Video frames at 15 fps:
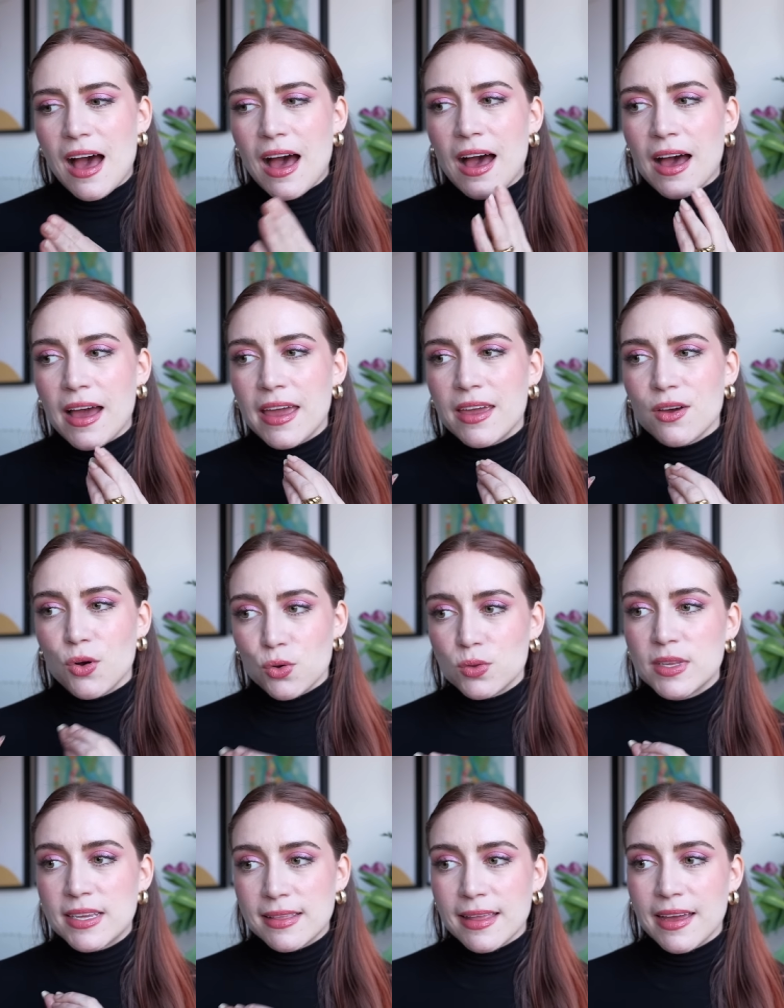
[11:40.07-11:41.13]
I
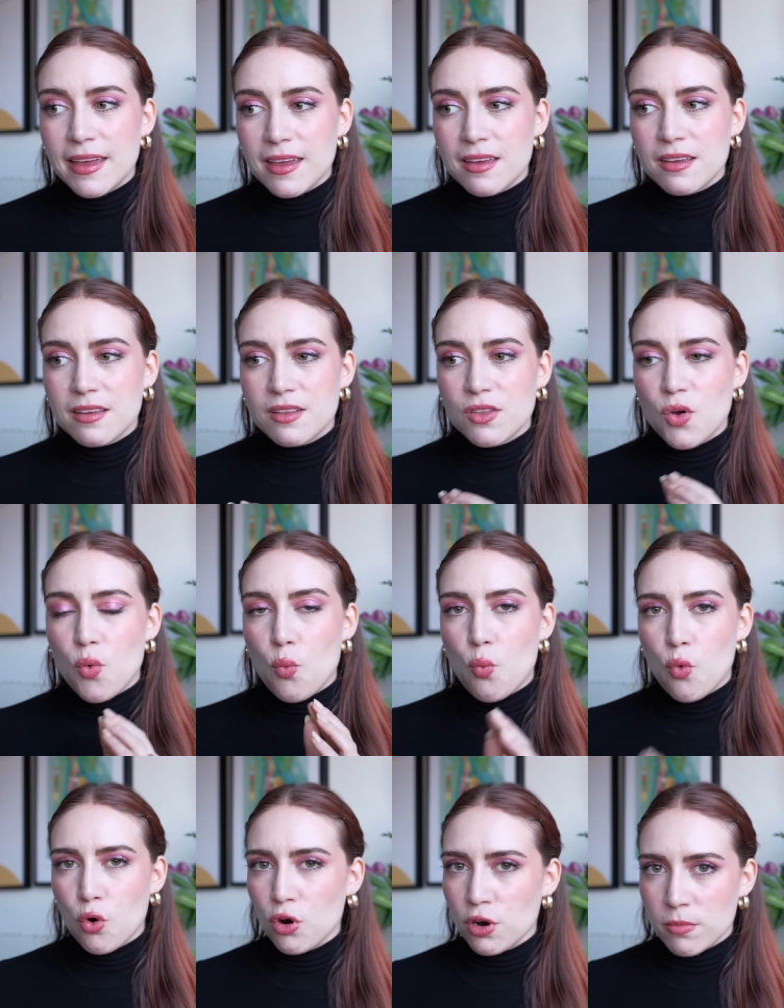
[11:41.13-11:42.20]
only like
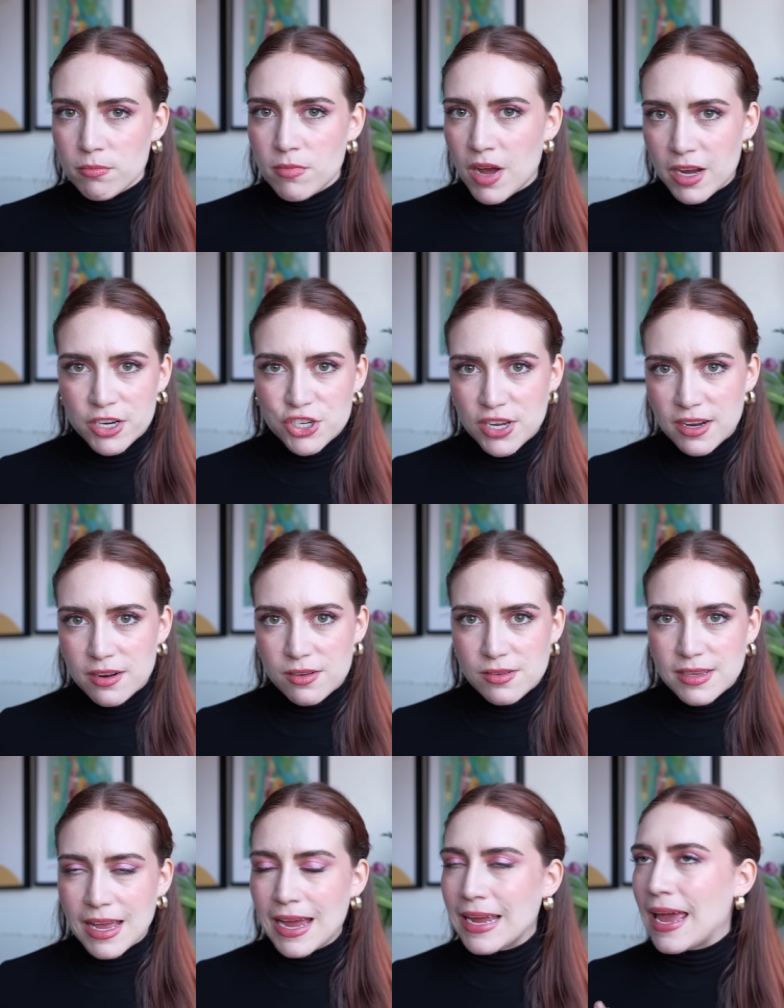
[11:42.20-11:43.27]
warm
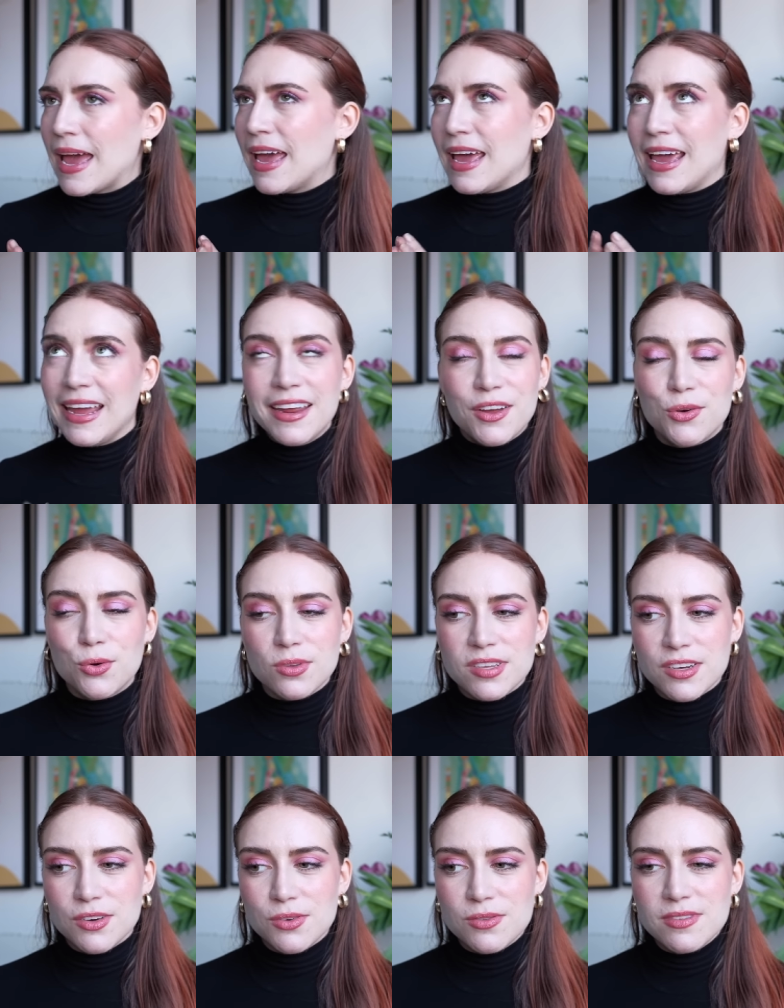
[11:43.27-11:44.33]
eyeshadows. I hate cool
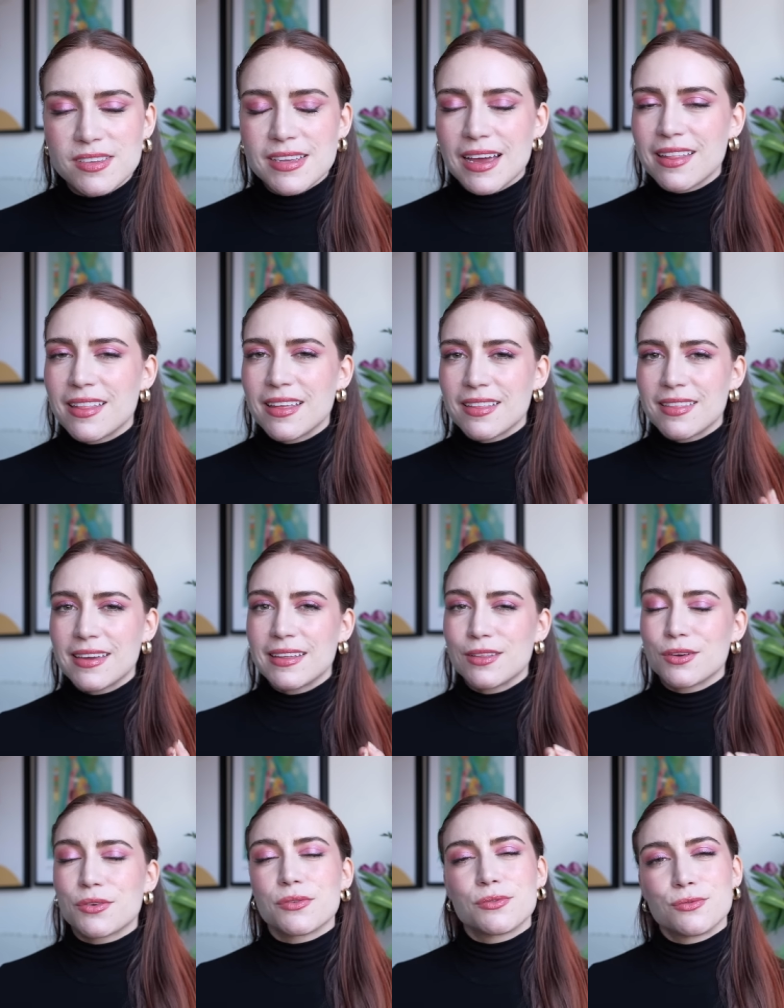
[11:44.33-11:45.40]
tones. I think they
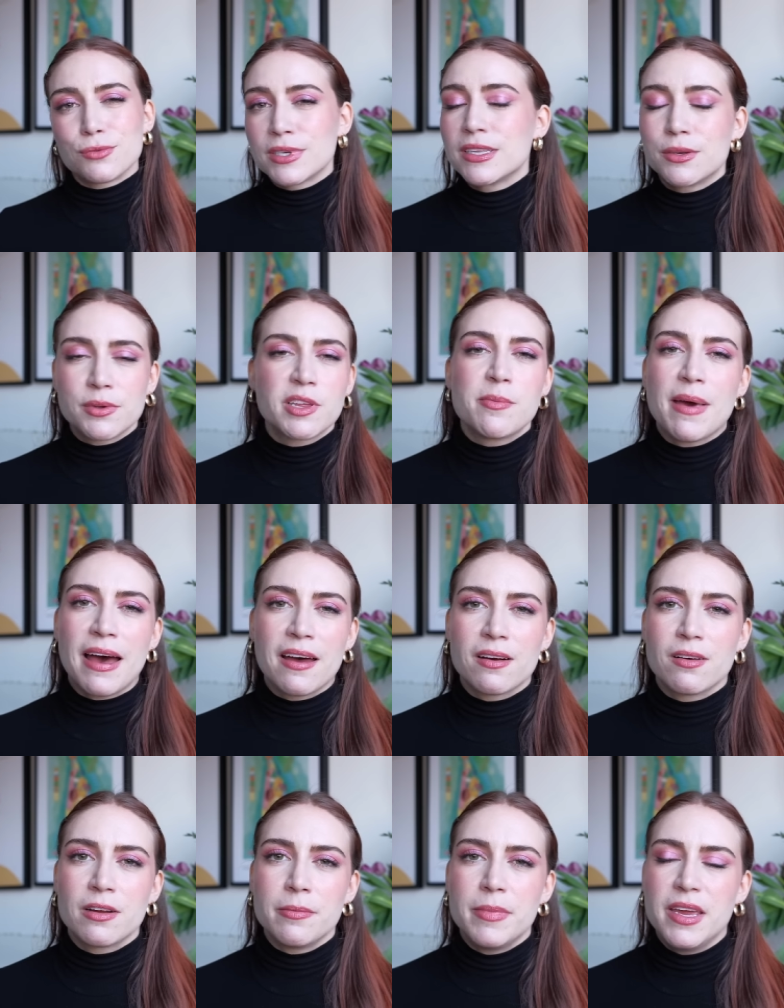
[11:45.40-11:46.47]
look really, really bad
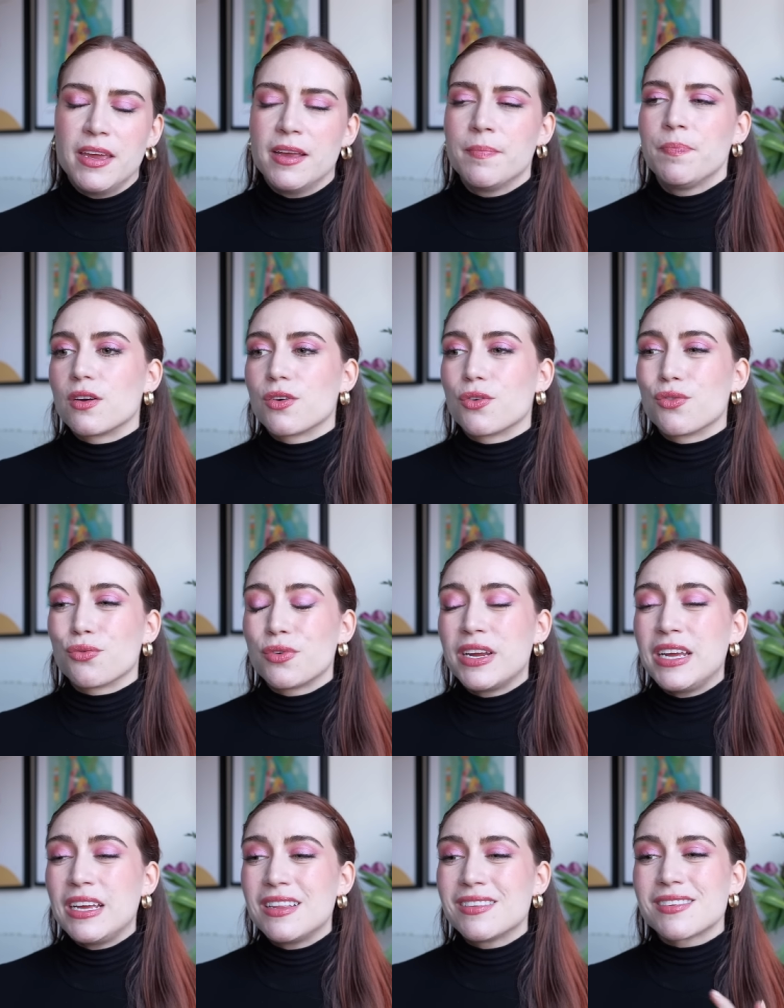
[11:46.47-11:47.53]
on me.
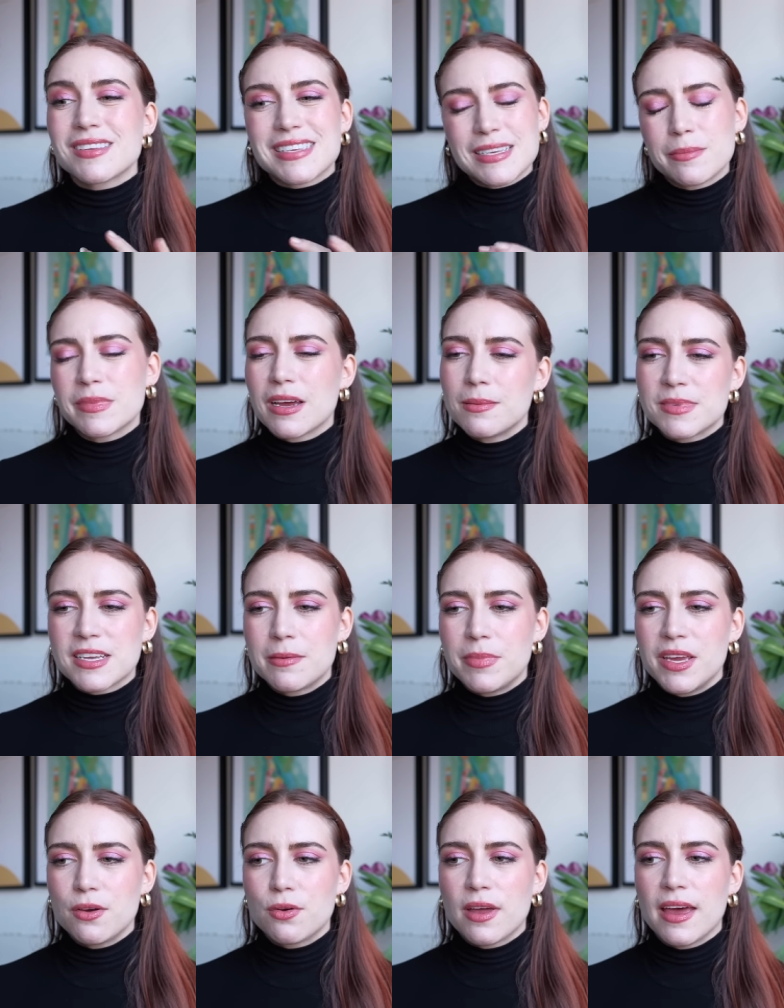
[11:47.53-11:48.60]
Greens sometimes can
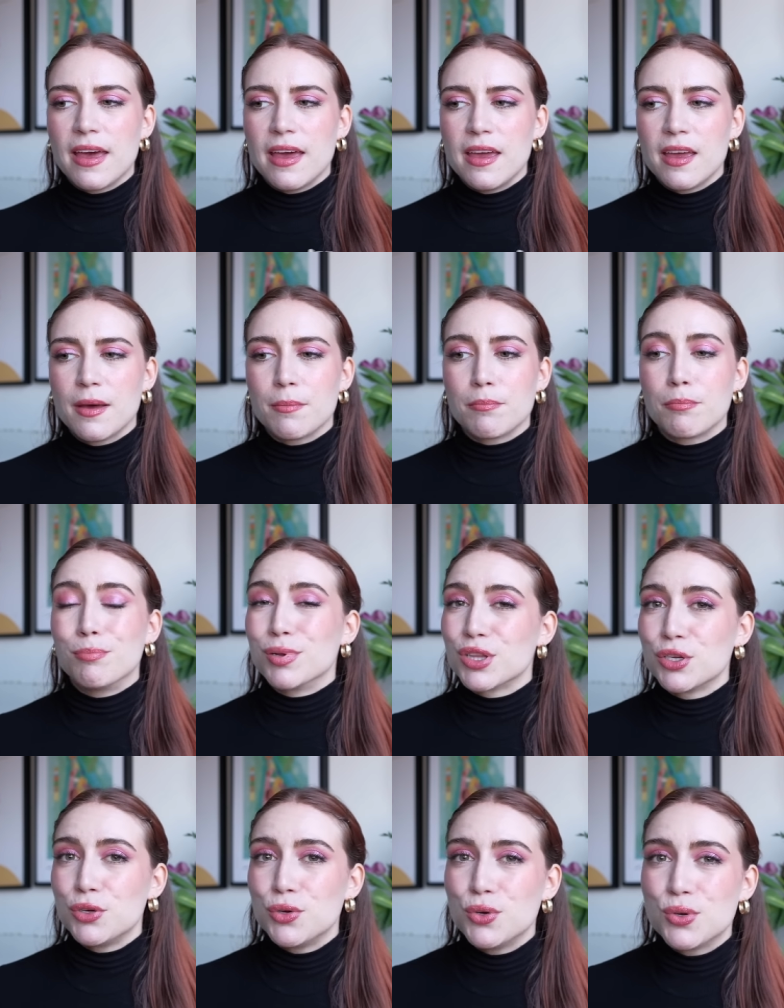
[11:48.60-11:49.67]
be okay.
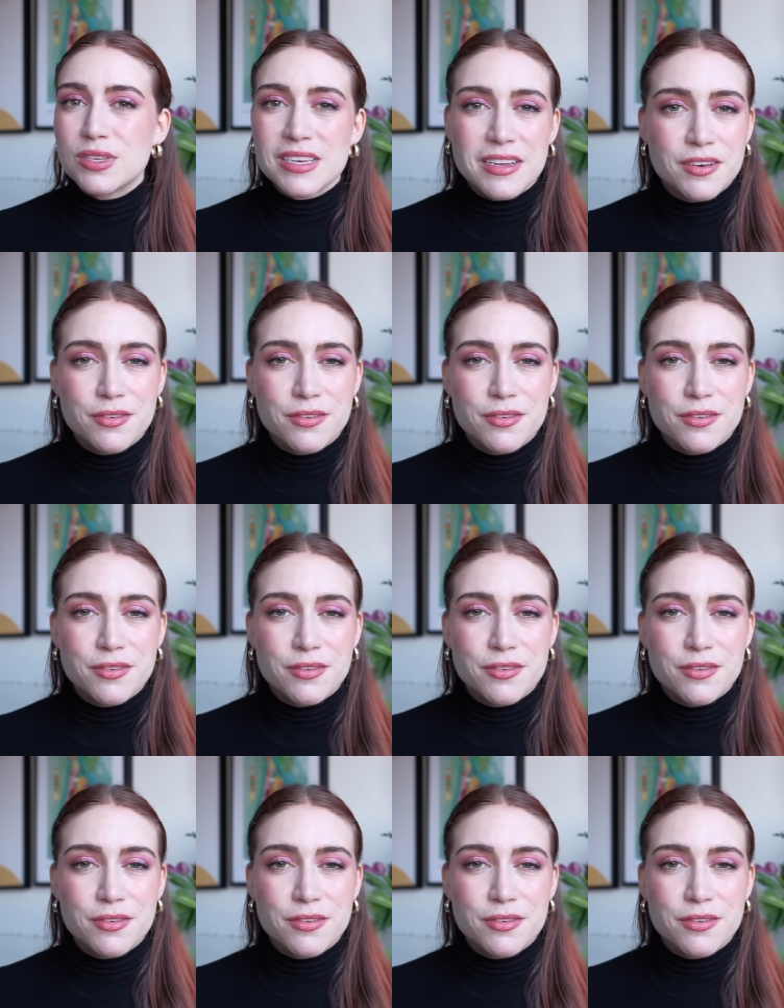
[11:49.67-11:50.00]
Blues,